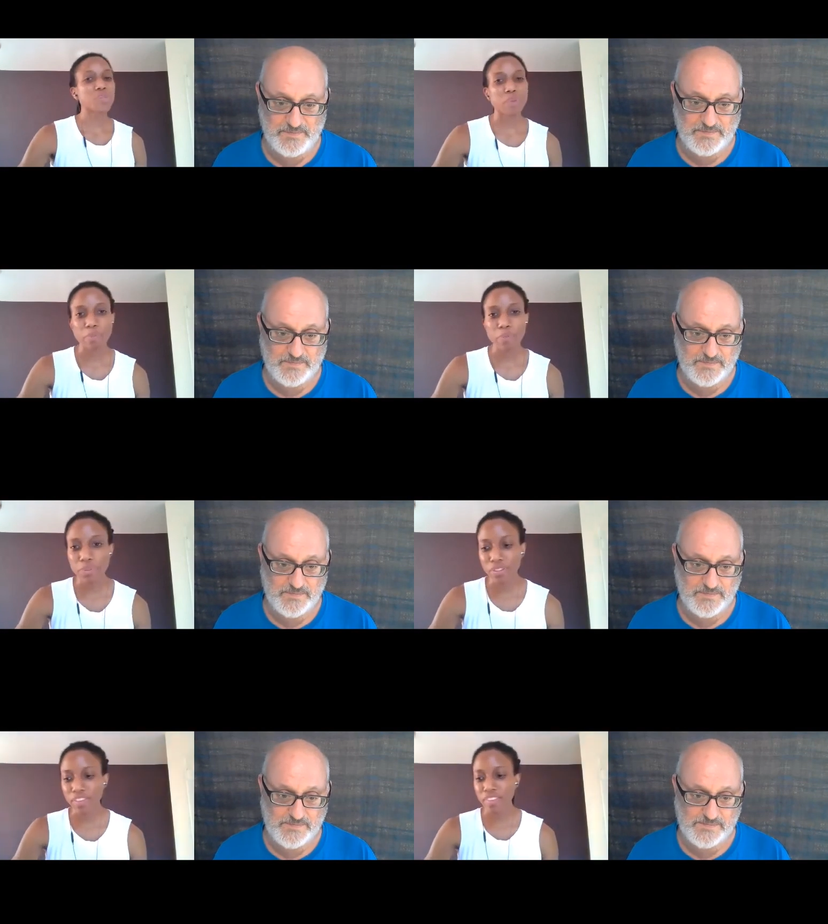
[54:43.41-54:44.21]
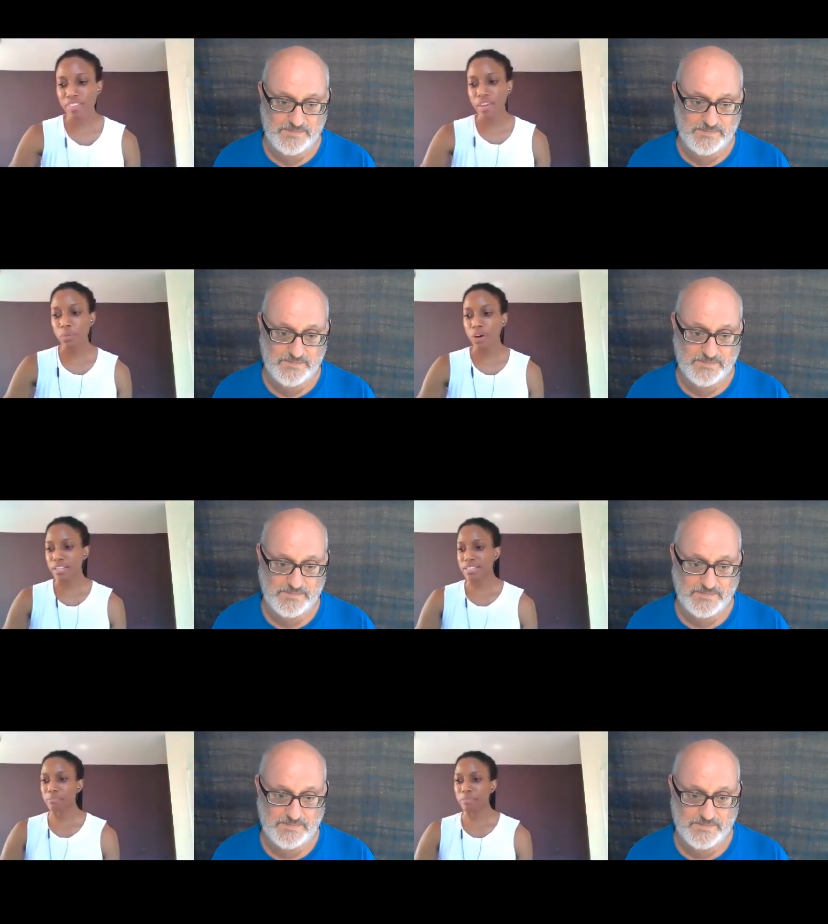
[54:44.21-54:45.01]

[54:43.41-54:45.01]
Speaker 1: people, the thing that they want isn't